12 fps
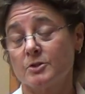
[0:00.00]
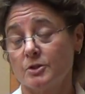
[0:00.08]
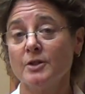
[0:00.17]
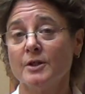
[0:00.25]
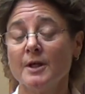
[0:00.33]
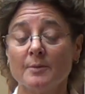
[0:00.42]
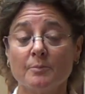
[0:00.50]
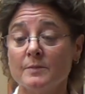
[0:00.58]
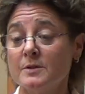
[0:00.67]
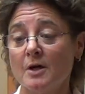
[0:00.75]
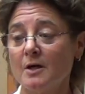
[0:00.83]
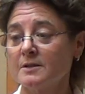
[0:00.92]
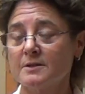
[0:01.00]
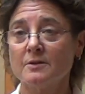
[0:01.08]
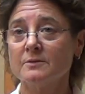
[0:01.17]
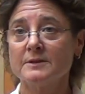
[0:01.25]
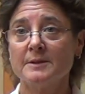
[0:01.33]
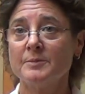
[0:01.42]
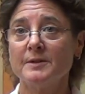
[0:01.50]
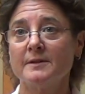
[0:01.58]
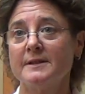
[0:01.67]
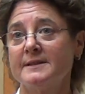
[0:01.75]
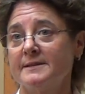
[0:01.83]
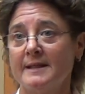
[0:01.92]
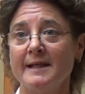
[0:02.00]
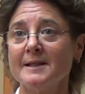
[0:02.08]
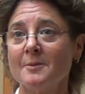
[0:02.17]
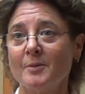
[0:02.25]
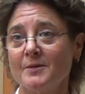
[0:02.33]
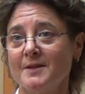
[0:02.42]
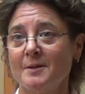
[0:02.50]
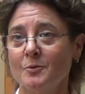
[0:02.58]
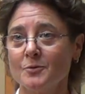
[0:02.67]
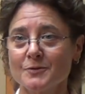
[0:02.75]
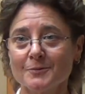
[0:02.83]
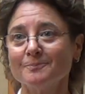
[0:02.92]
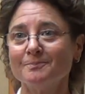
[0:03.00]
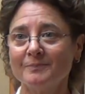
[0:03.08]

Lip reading: Sure. Dogs don't typically stand up on tables.